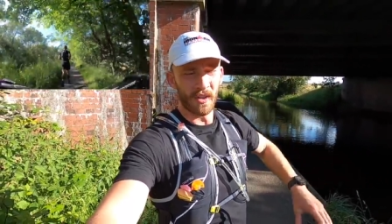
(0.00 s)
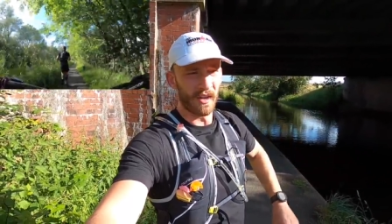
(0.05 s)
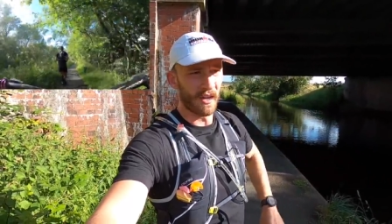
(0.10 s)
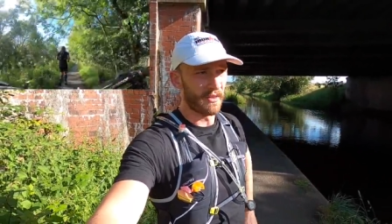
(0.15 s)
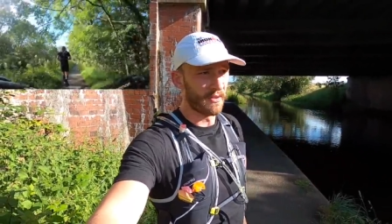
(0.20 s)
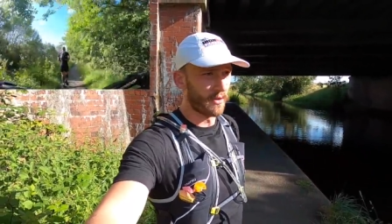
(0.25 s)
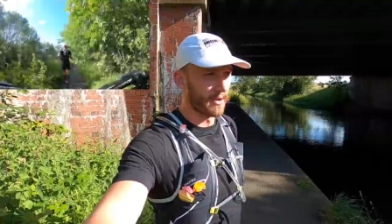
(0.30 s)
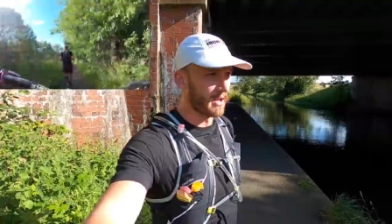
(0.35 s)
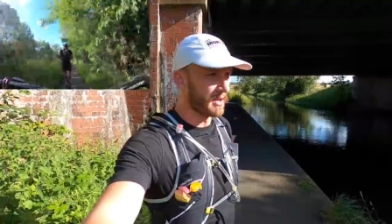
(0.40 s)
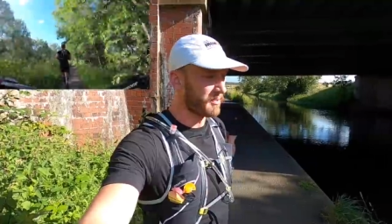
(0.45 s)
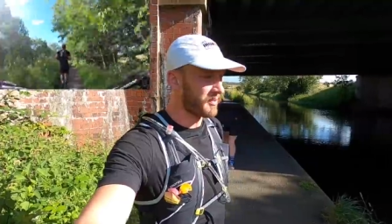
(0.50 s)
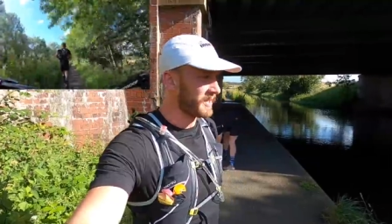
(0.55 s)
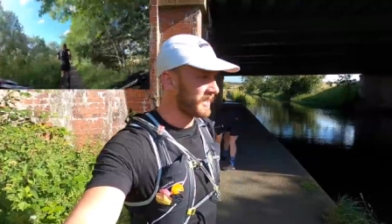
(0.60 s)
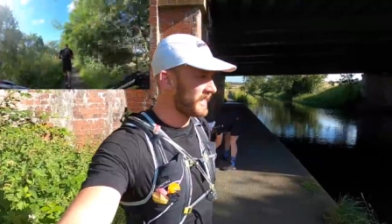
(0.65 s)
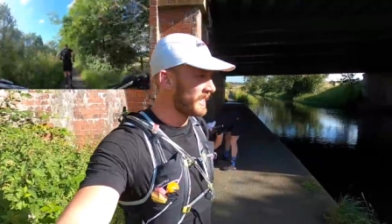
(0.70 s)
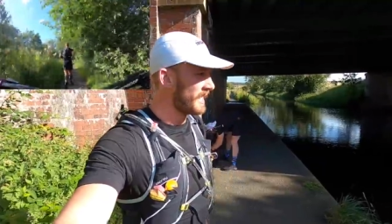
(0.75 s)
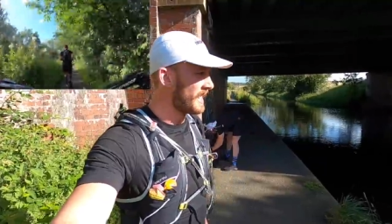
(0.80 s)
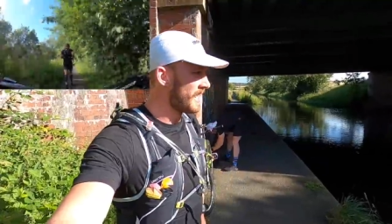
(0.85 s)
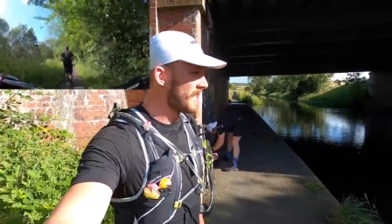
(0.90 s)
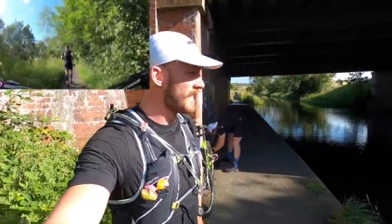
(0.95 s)
than I thought it'd
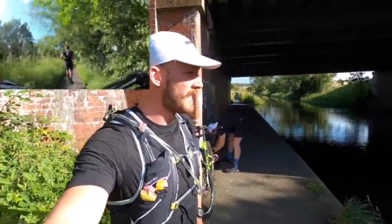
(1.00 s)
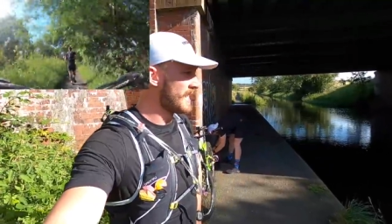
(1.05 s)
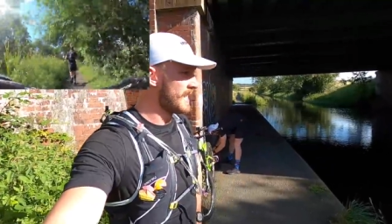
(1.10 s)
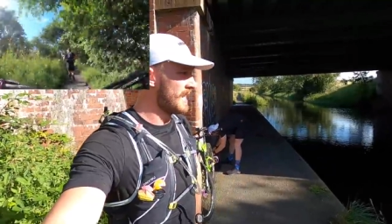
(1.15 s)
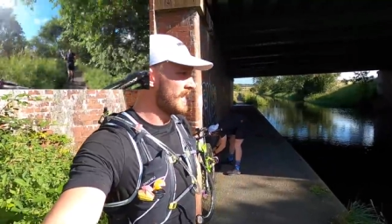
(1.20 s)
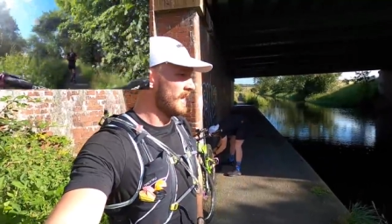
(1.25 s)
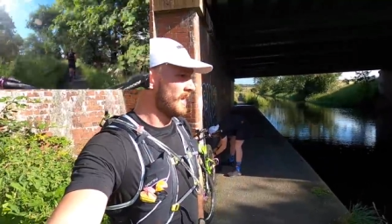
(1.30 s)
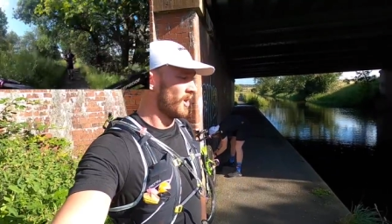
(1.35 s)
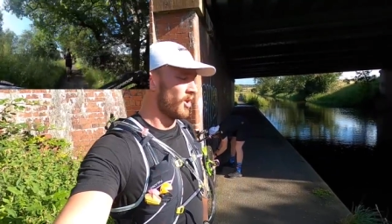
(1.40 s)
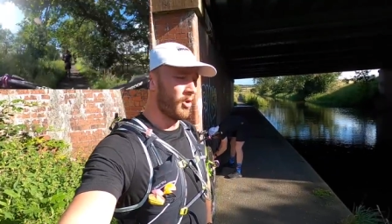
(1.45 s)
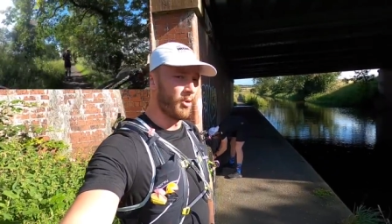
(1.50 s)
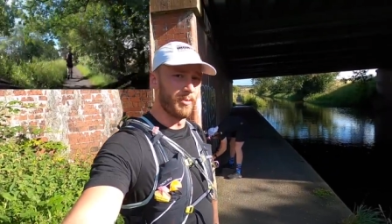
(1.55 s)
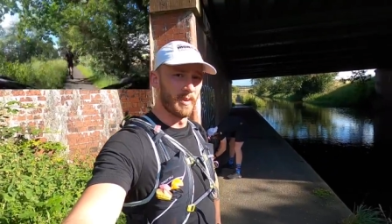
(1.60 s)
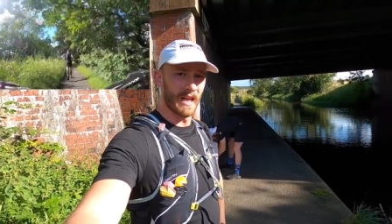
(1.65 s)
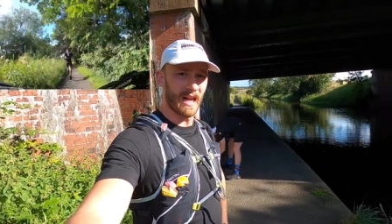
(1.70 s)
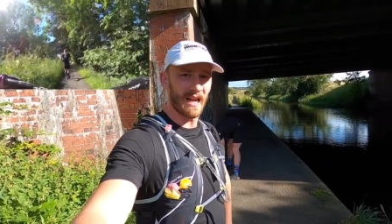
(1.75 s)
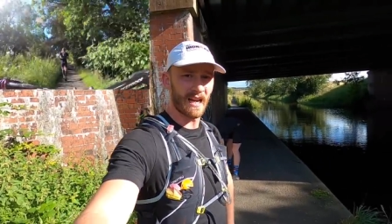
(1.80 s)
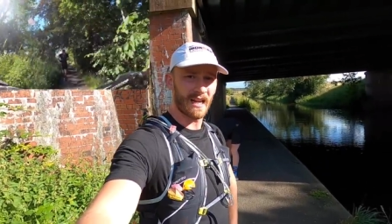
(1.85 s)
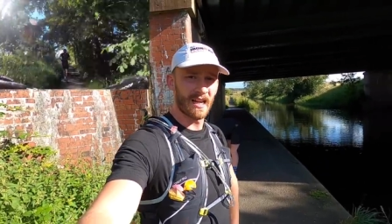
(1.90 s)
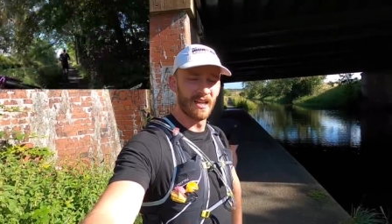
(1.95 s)
be. All
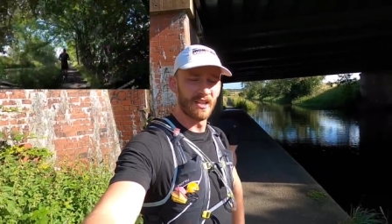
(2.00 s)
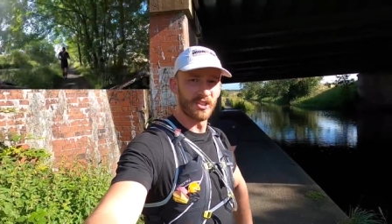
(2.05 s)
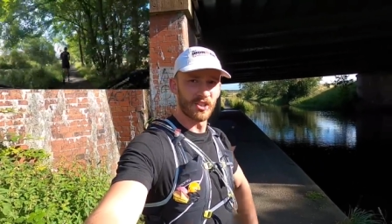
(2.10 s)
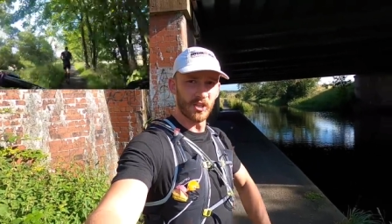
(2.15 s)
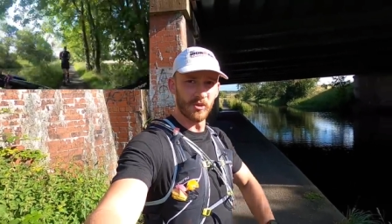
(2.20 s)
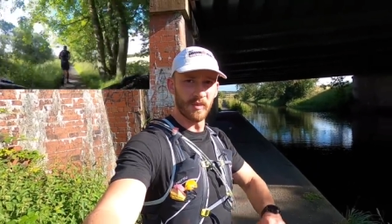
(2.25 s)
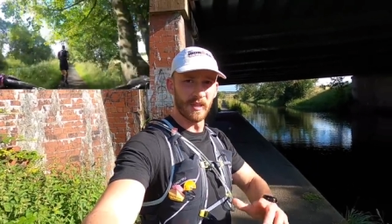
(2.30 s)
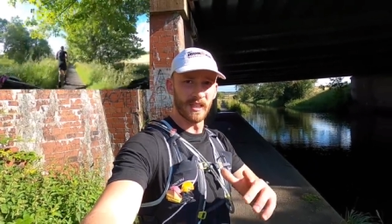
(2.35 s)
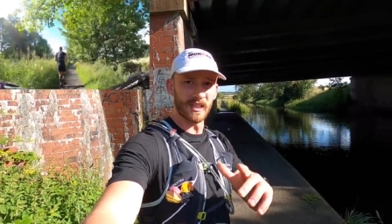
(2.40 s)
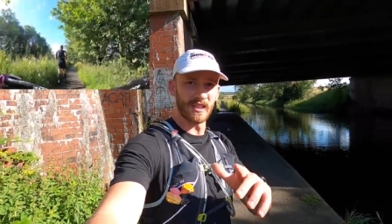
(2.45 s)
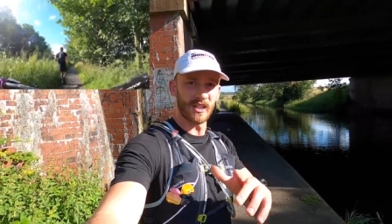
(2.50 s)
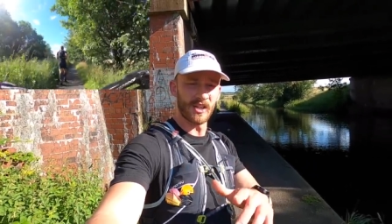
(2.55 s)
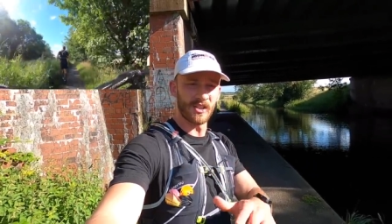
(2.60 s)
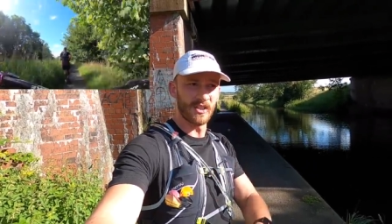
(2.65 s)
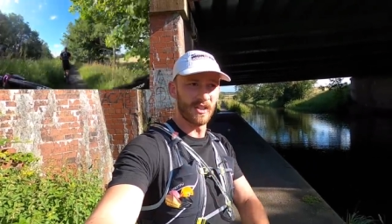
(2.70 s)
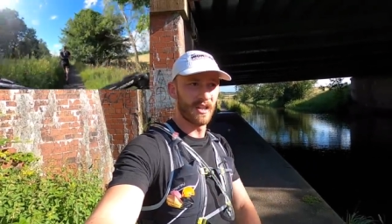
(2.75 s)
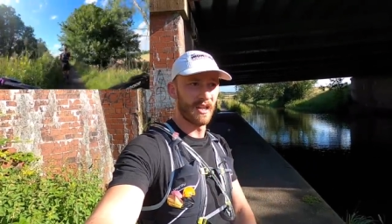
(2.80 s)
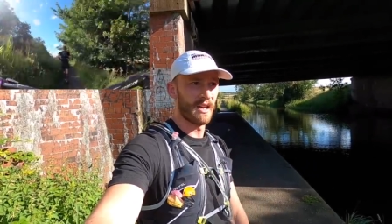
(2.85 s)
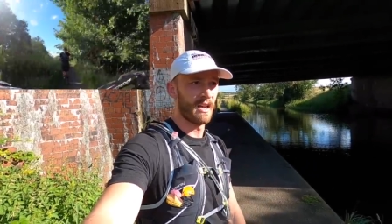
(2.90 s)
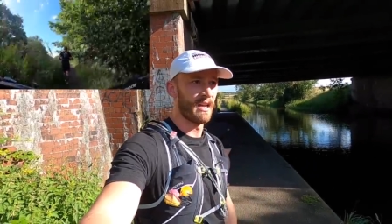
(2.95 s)
black, stupid
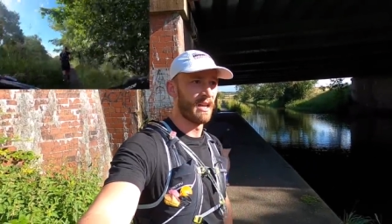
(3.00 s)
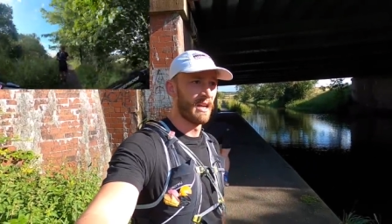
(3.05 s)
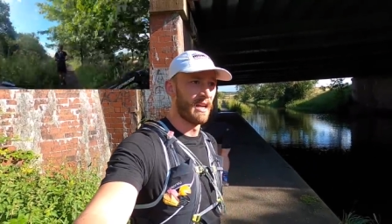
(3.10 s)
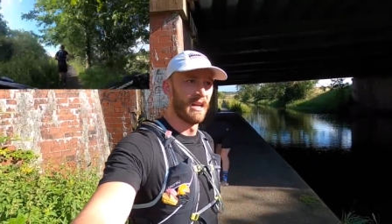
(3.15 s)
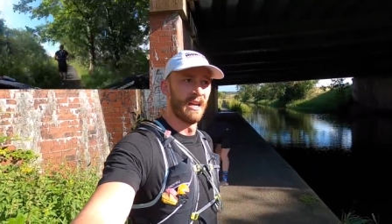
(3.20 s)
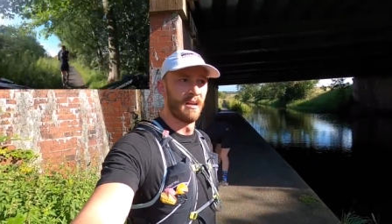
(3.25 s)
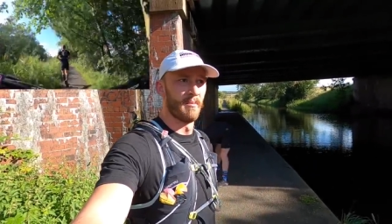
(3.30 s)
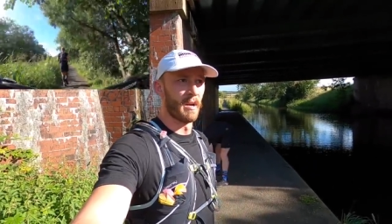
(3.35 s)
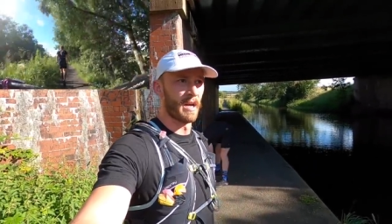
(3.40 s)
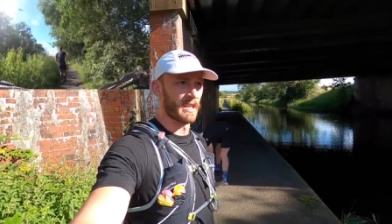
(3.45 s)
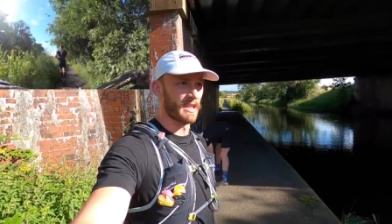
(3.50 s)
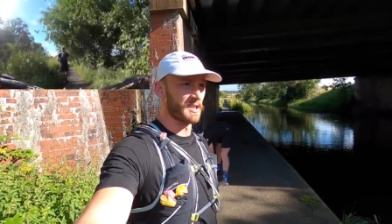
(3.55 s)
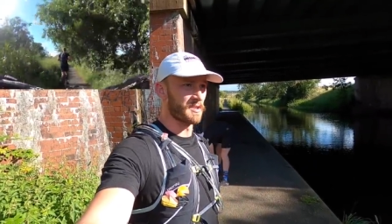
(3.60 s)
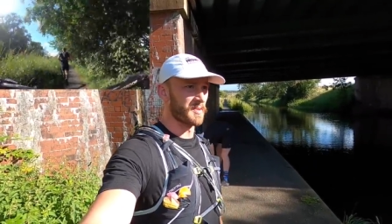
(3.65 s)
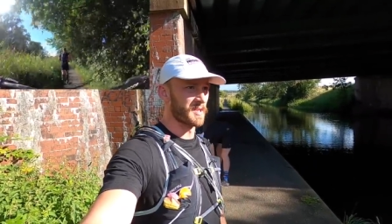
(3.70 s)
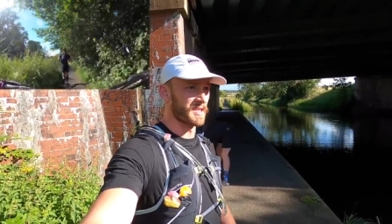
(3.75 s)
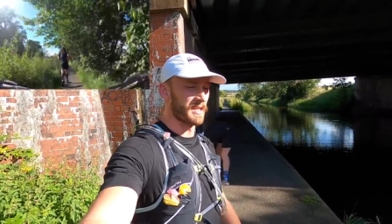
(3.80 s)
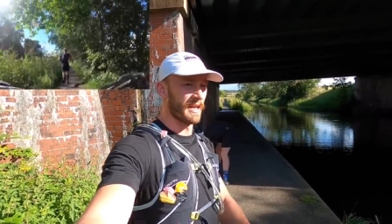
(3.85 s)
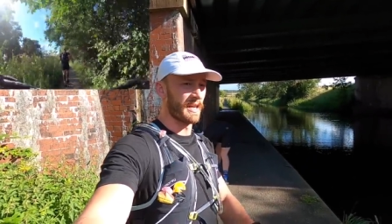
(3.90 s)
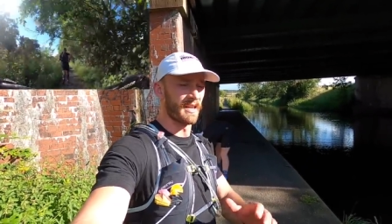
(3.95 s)
decision. Make this
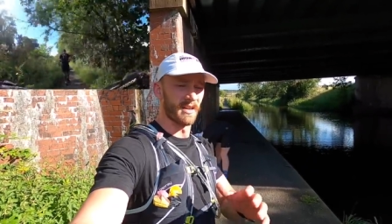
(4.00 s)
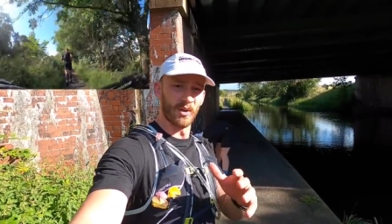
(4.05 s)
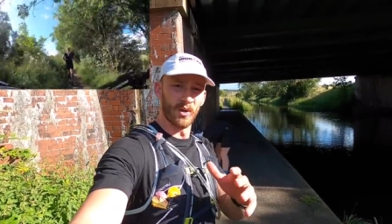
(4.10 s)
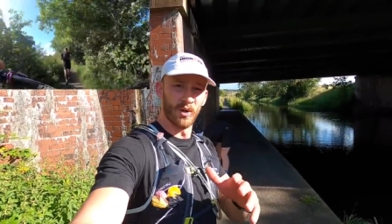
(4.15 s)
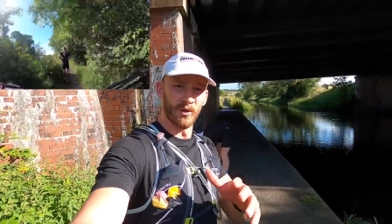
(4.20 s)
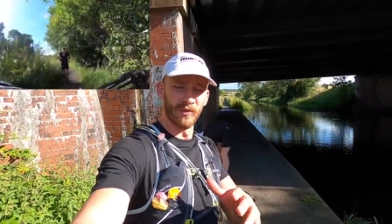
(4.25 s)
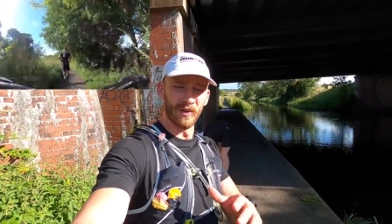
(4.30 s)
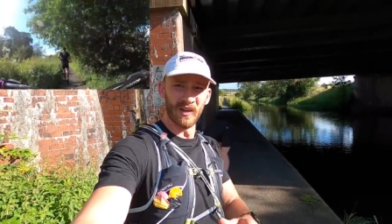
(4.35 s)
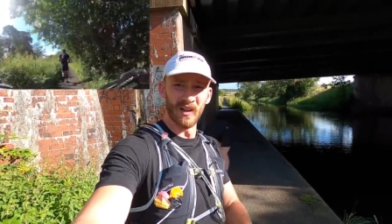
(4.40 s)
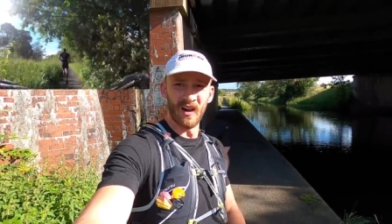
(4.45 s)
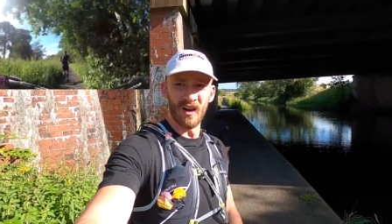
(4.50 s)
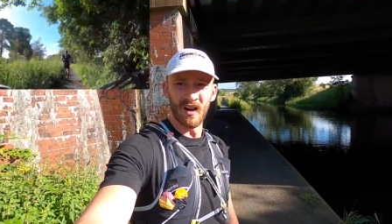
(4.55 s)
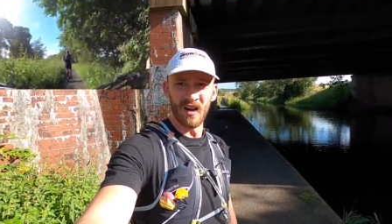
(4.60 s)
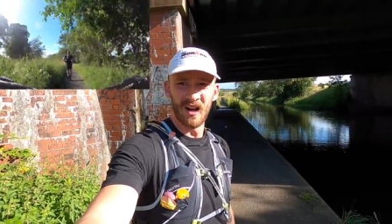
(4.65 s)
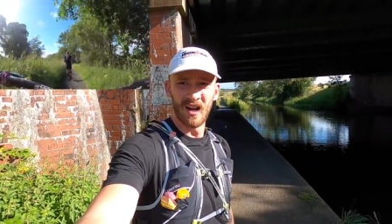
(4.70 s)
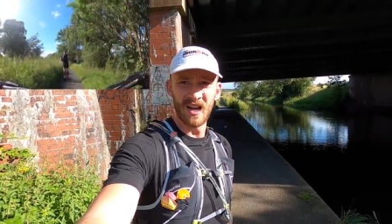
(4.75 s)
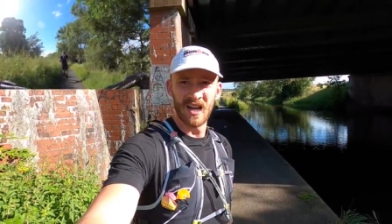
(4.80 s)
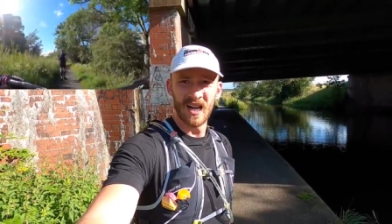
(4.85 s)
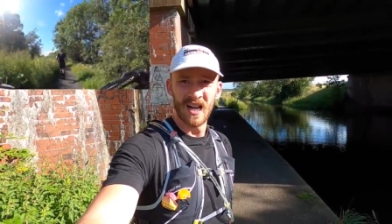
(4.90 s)
mistake an awful lot.